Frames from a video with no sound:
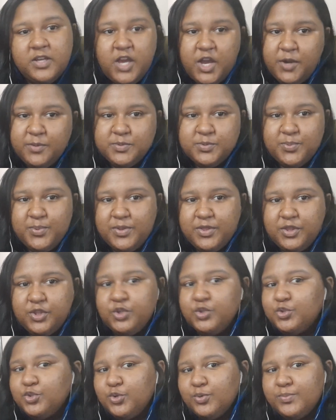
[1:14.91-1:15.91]
It helps with
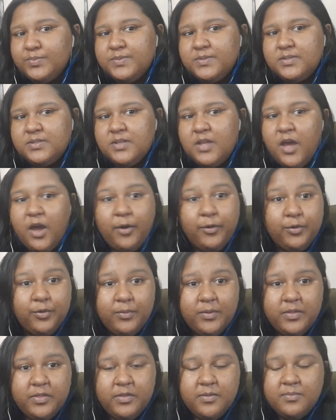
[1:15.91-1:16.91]
YouTube's
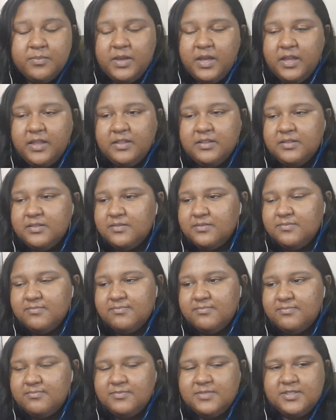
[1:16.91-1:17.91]
algorithm and
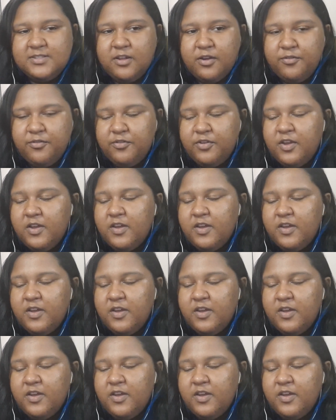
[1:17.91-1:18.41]
stuff.